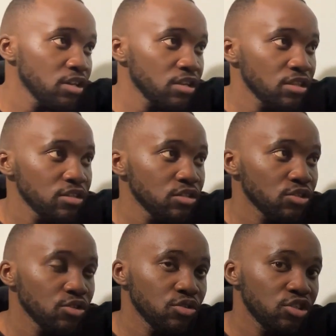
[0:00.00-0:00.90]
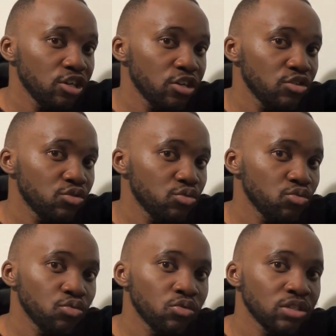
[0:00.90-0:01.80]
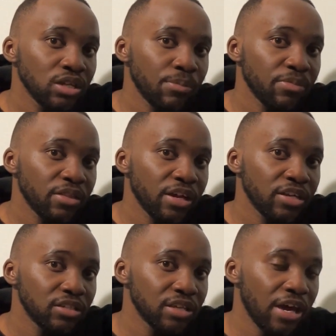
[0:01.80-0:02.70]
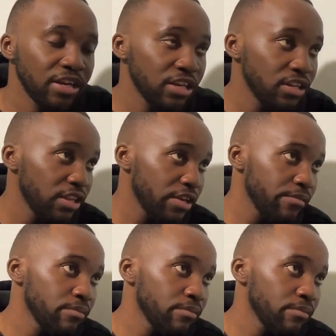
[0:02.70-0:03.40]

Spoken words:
this is going to change to something that has sine in there.